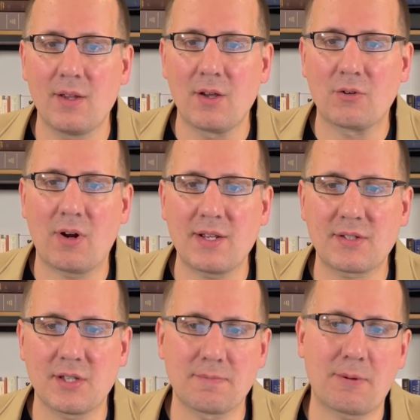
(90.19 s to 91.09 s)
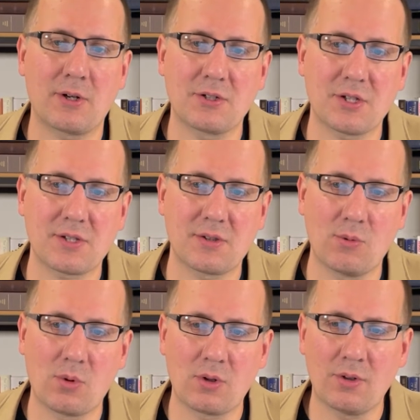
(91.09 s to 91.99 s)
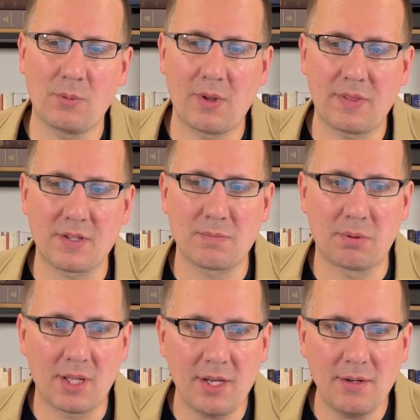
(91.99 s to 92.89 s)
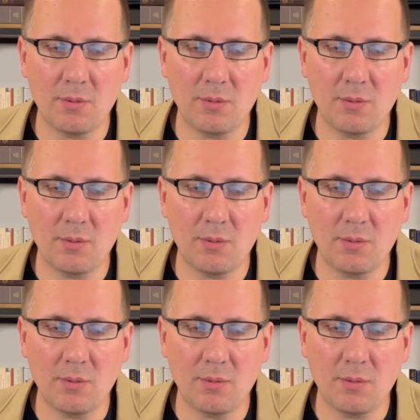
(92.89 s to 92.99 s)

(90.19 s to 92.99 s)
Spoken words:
Christ has purchased the world with his blood,